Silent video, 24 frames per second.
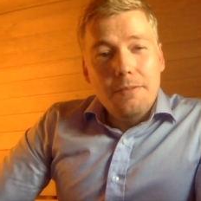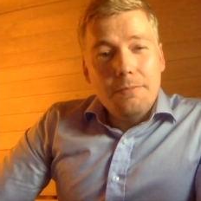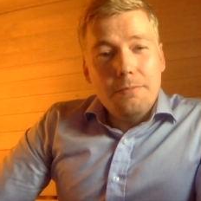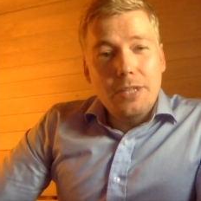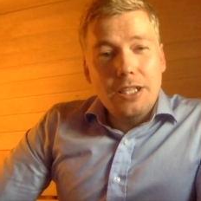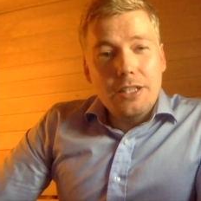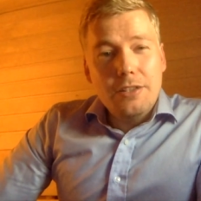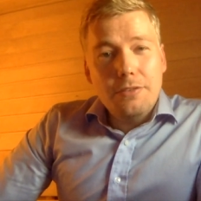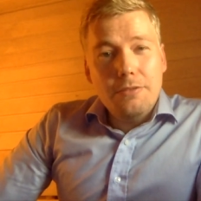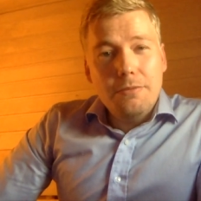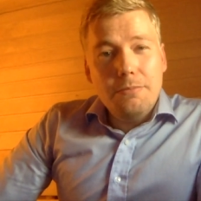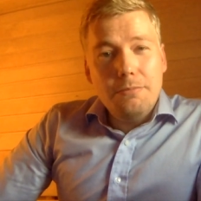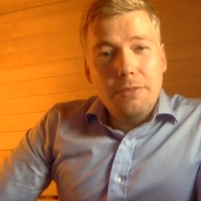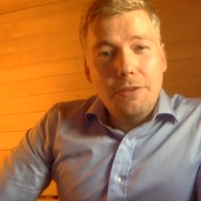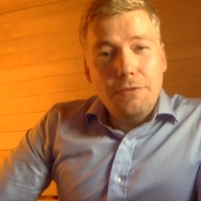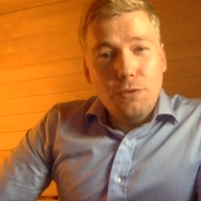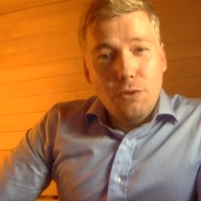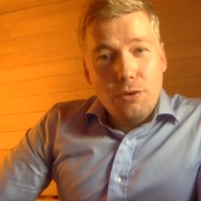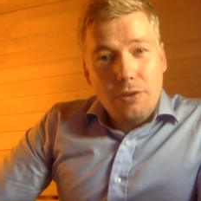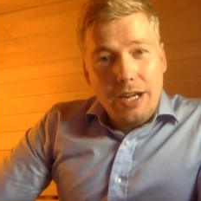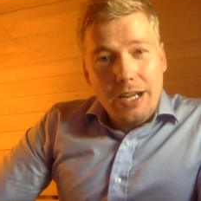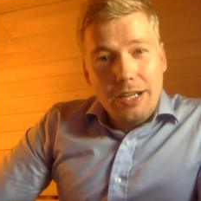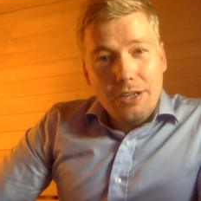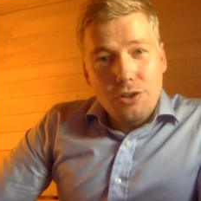But
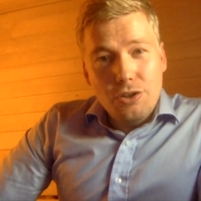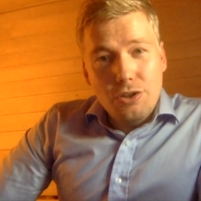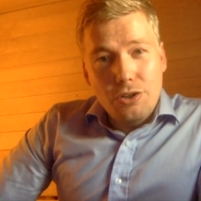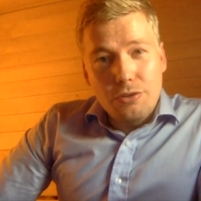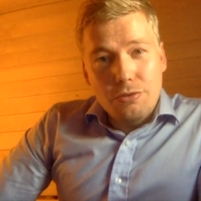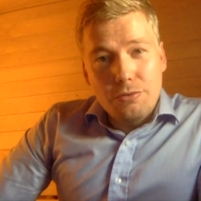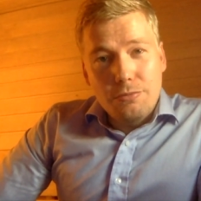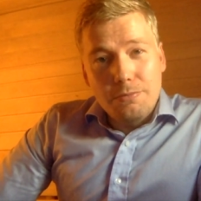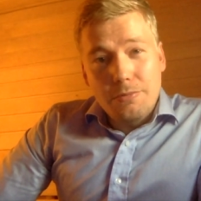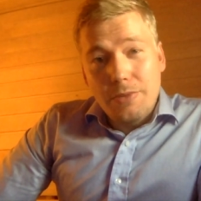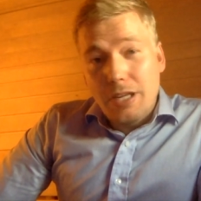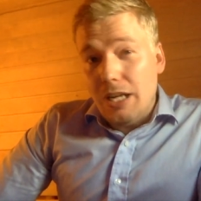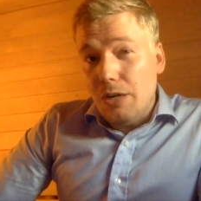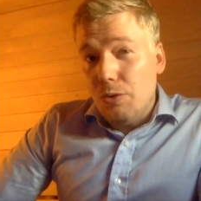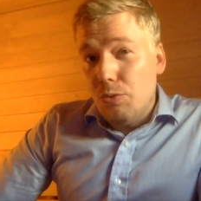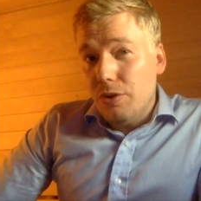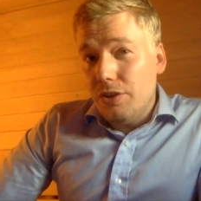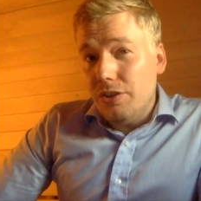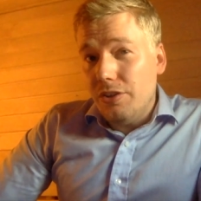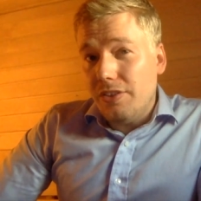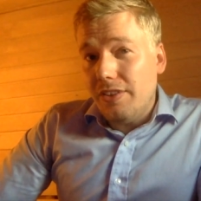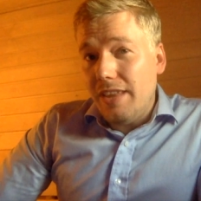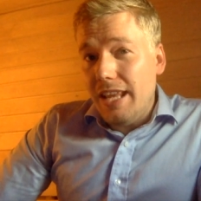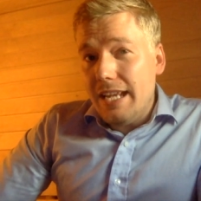before I go, I
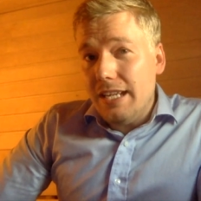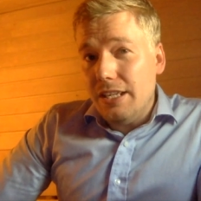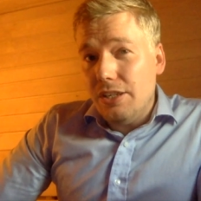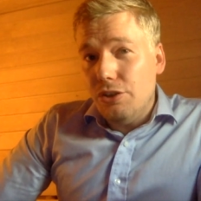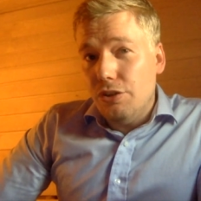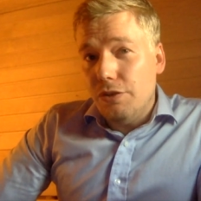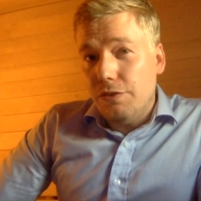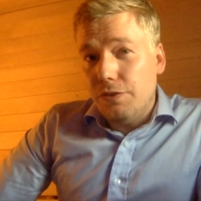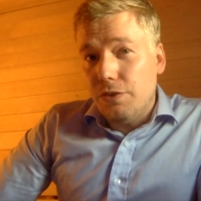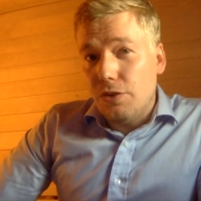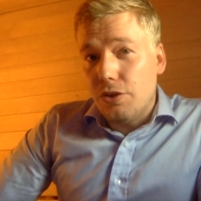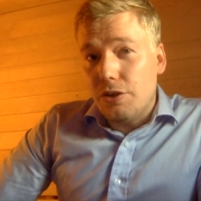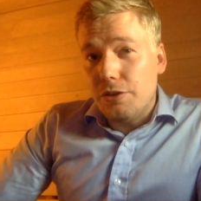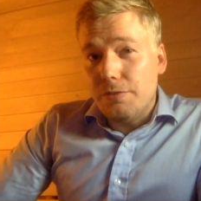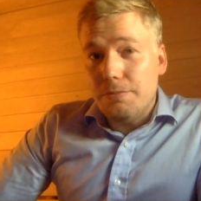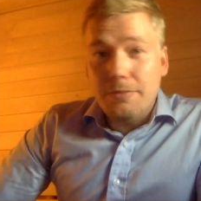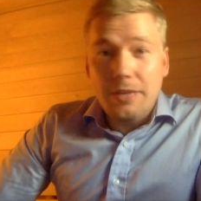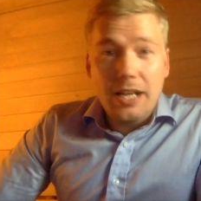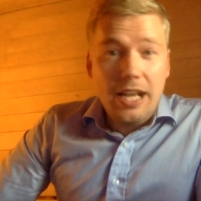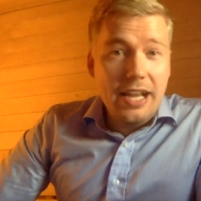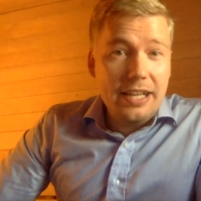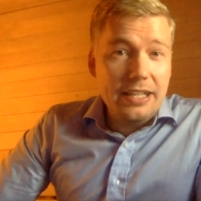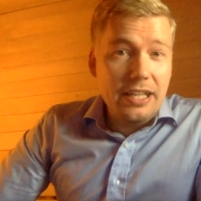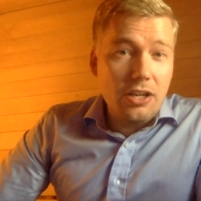want to thank you for
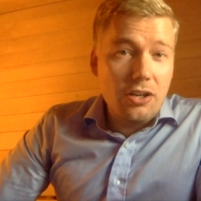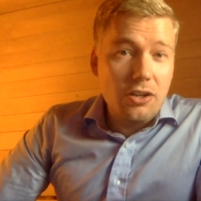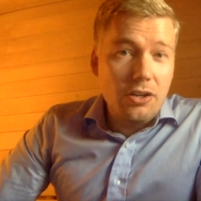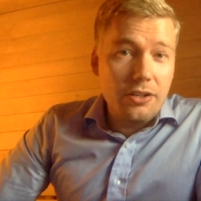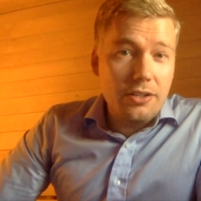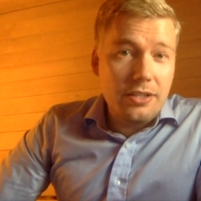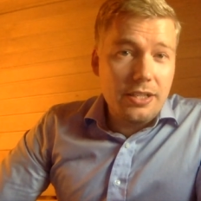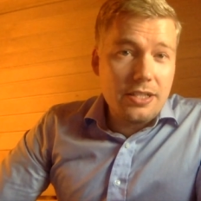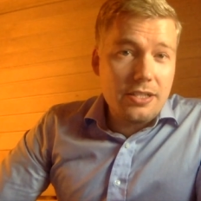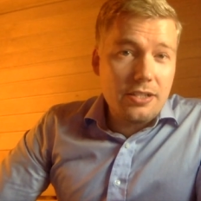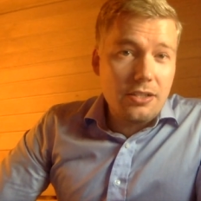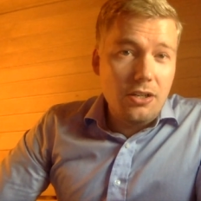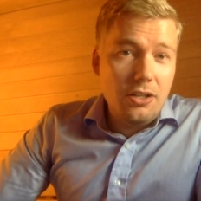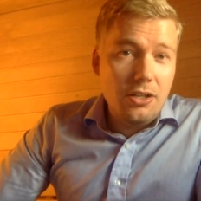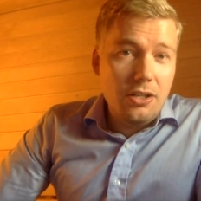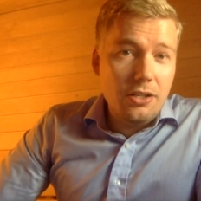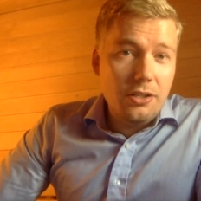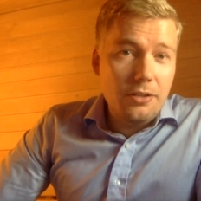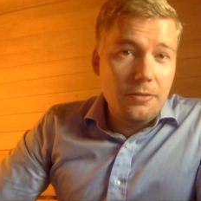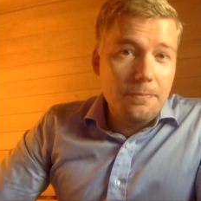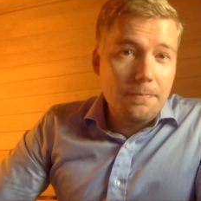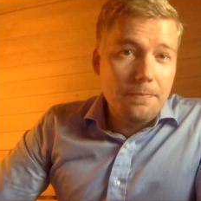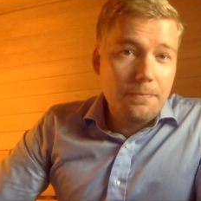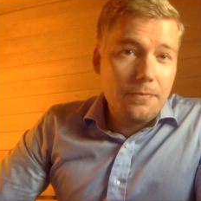hanging on this
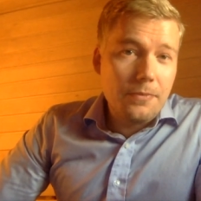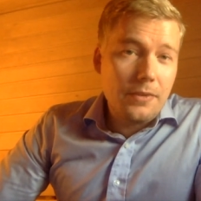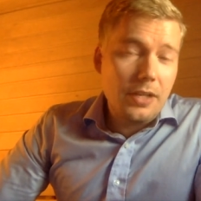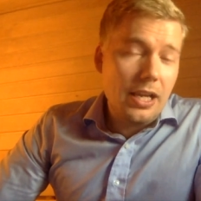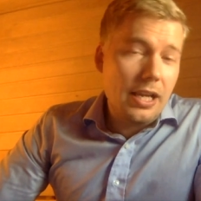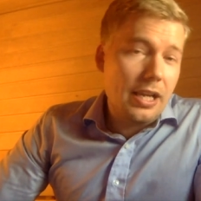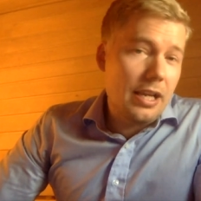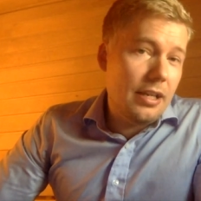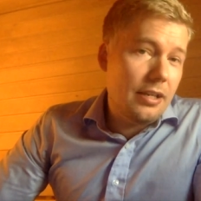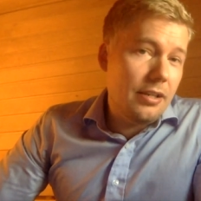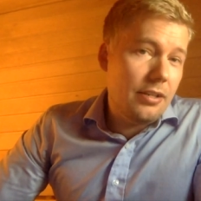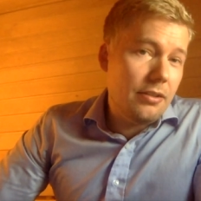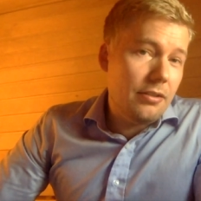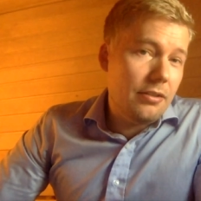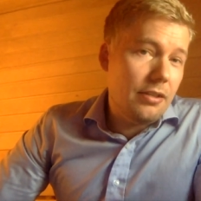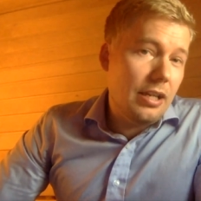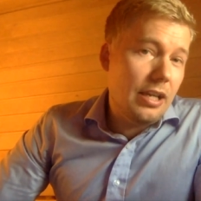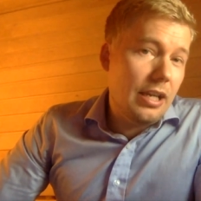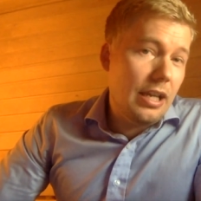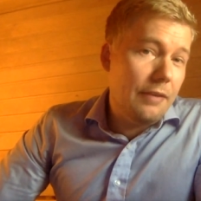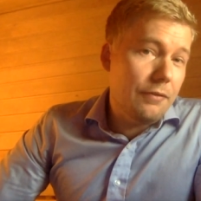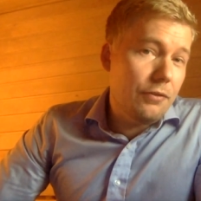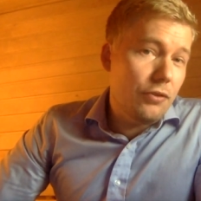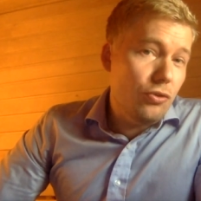long, and
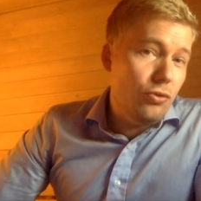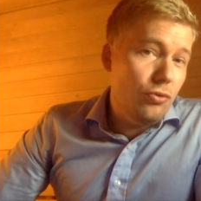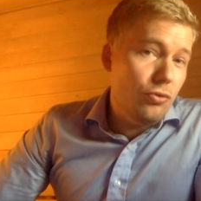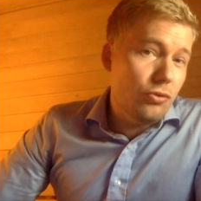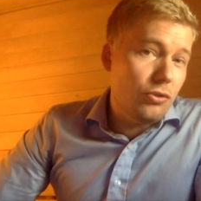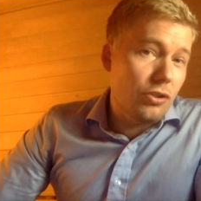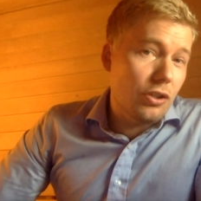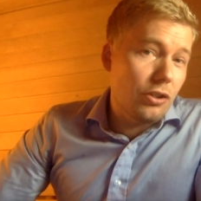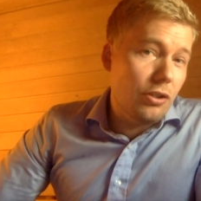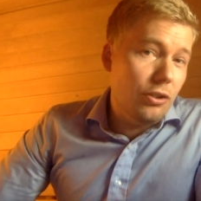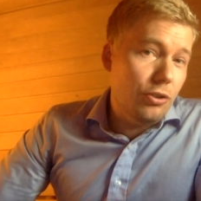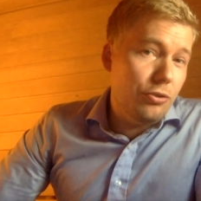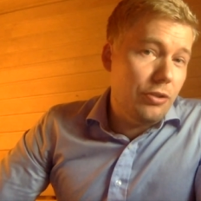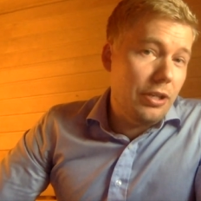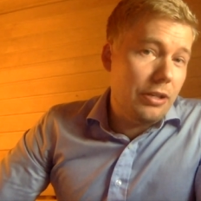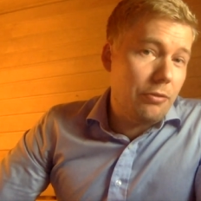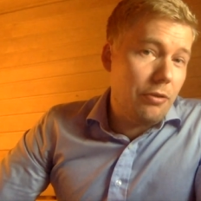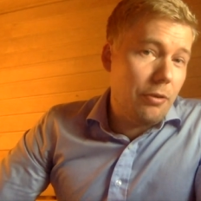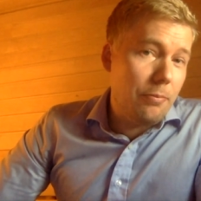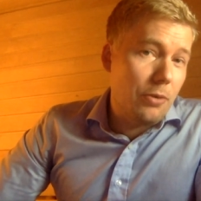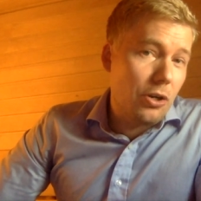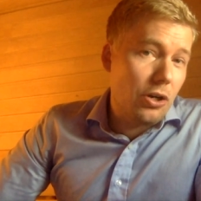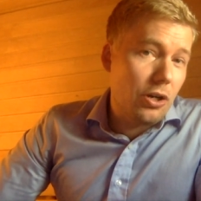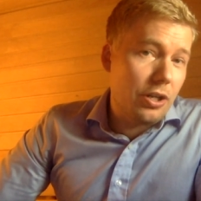I have two
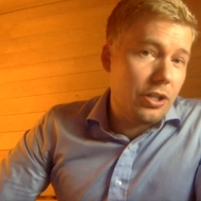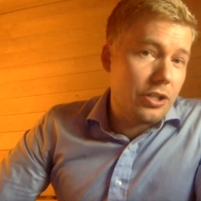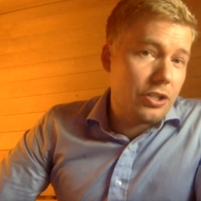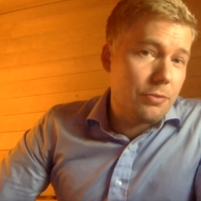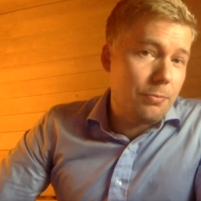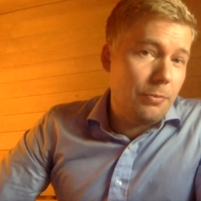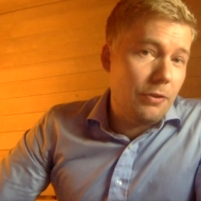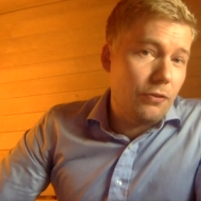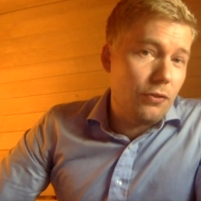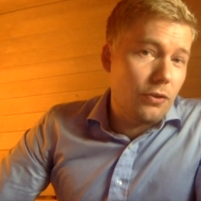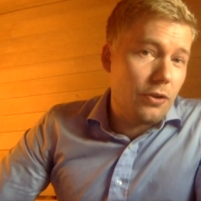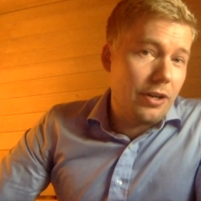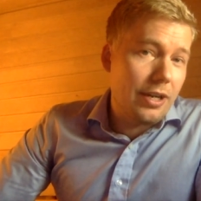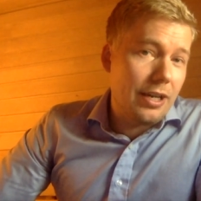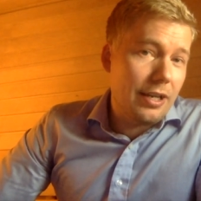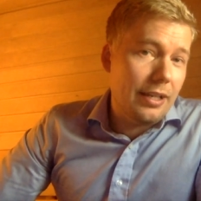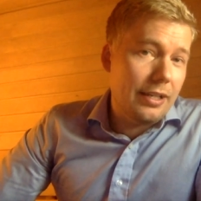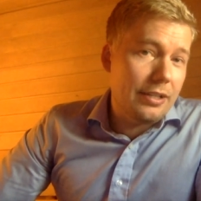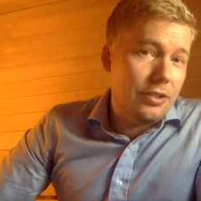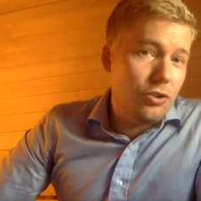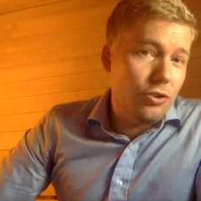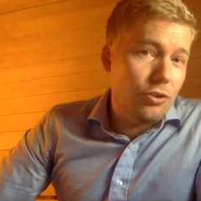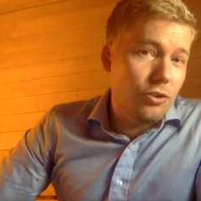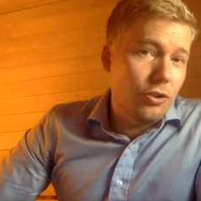concluding remarks before
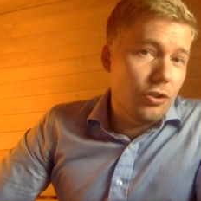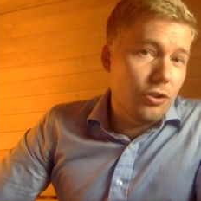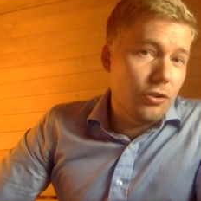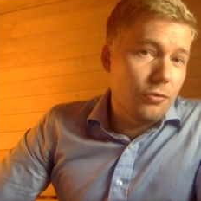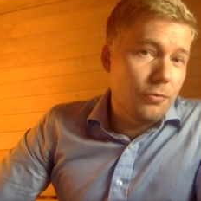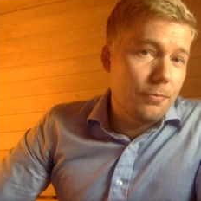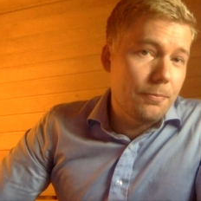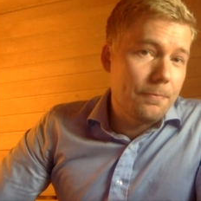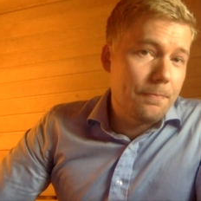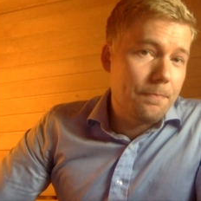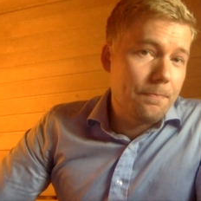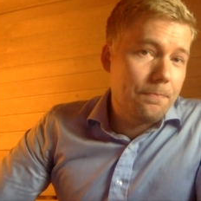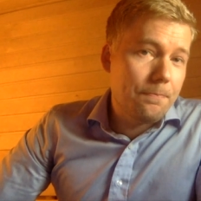I let you go.